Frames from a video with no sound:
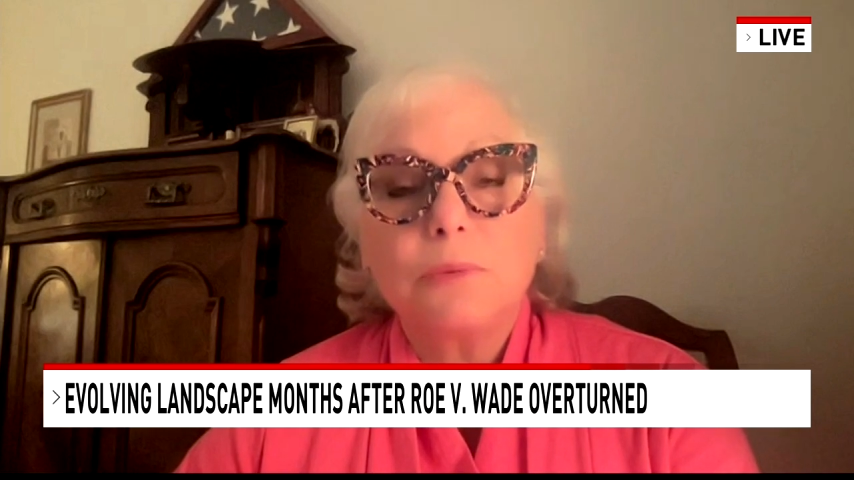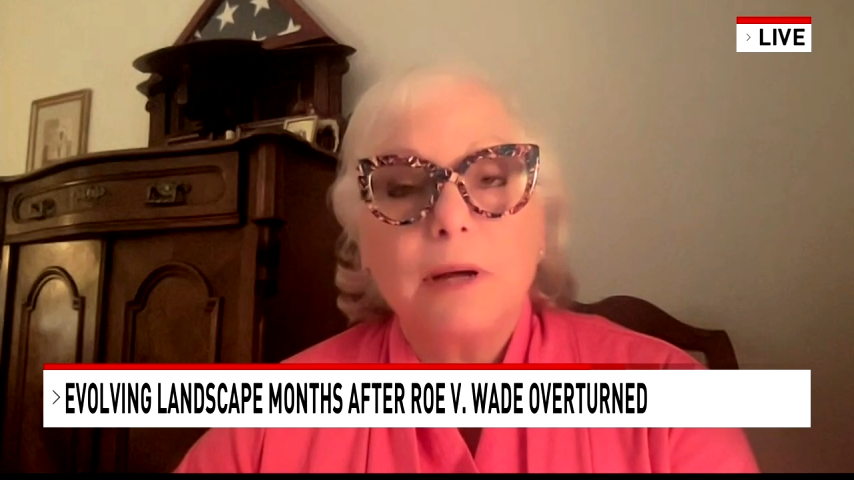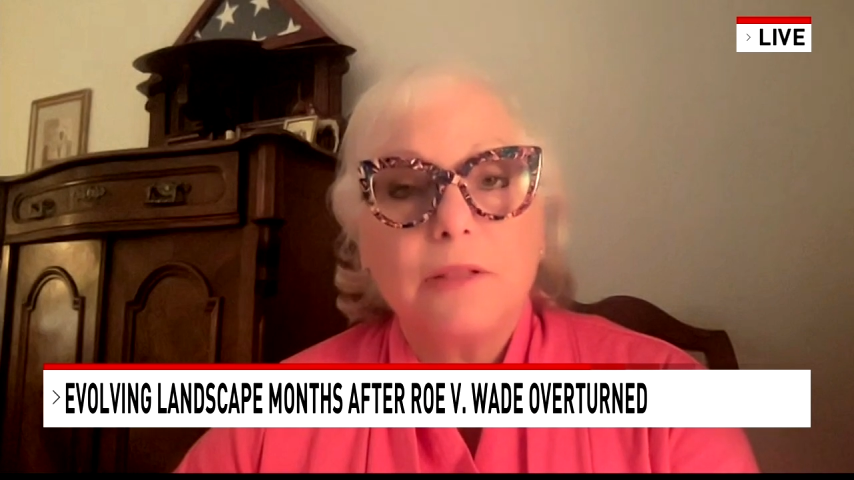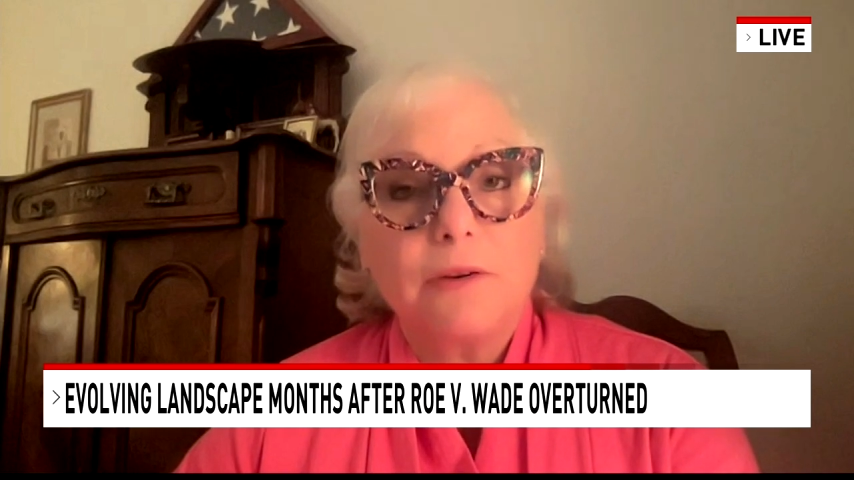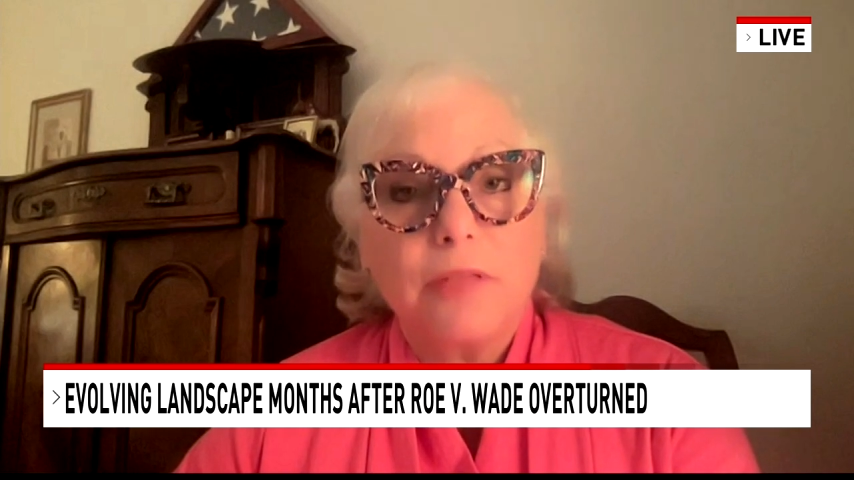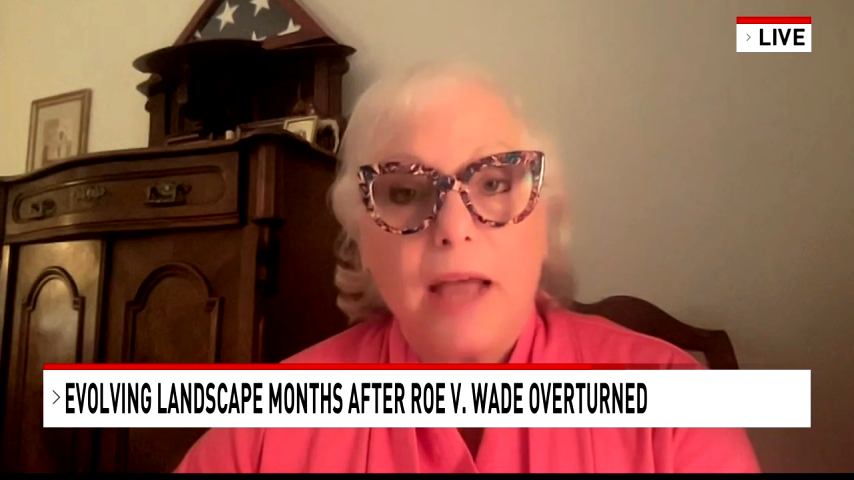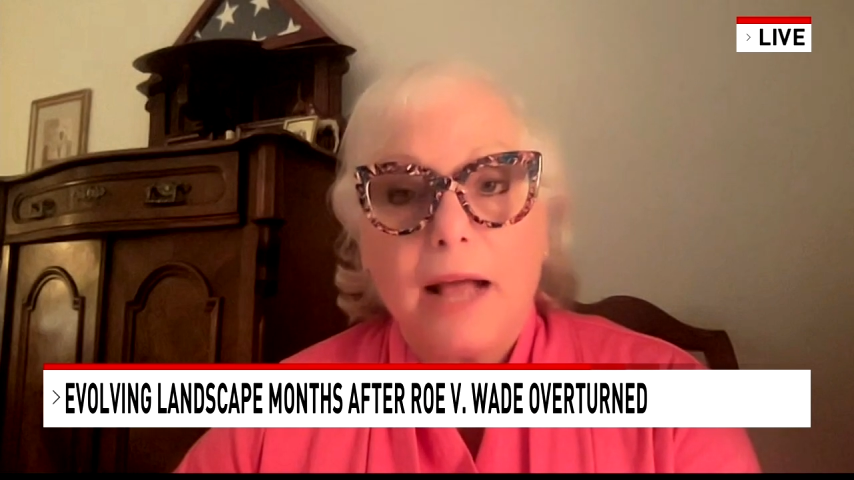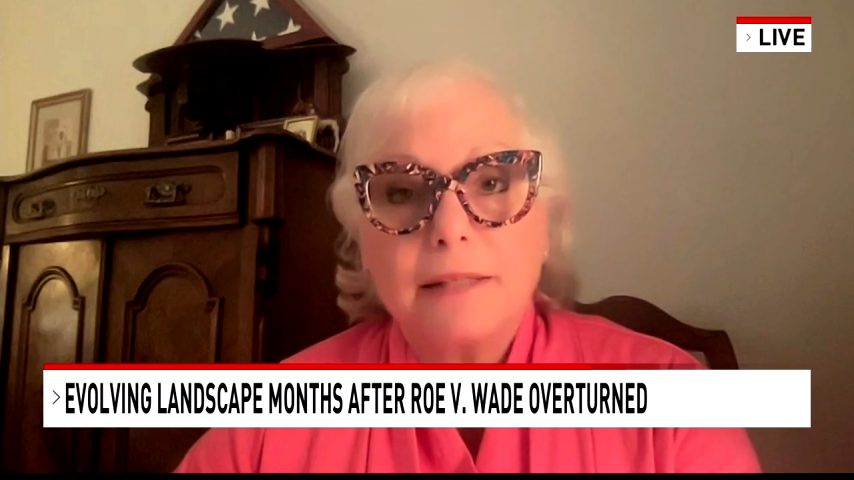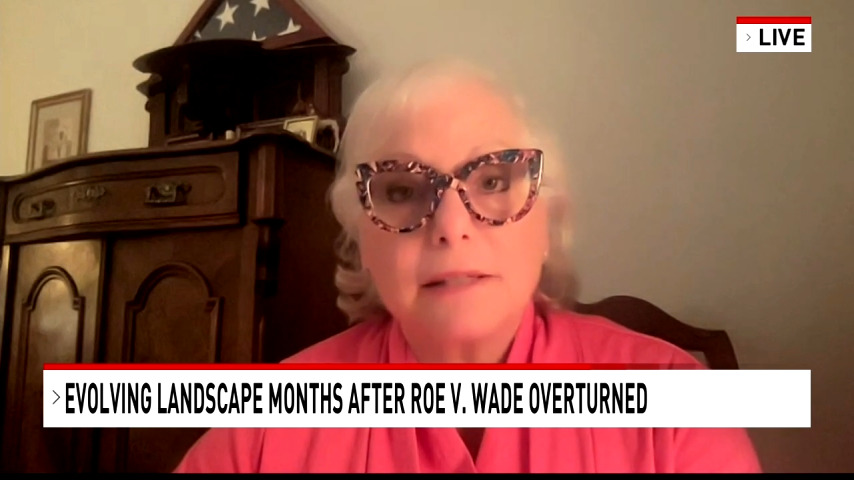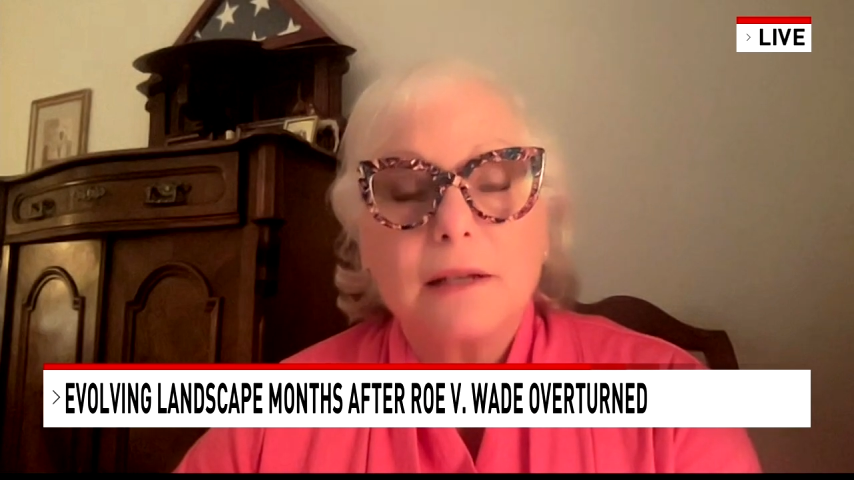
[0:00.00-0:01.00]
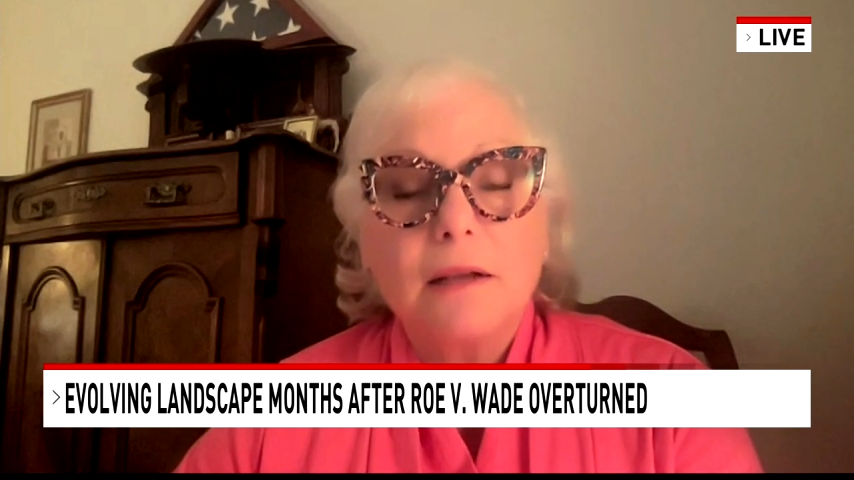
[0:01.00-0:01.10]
whether that's